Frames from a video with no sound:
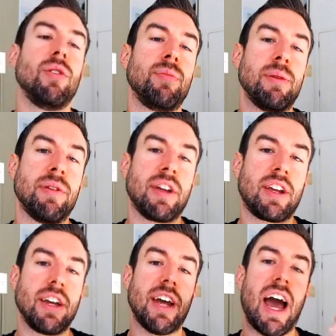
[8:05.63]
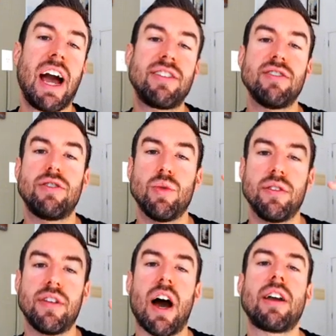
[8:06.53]
You'll be able to get access to a
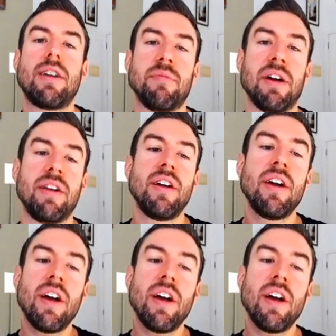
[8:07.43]
document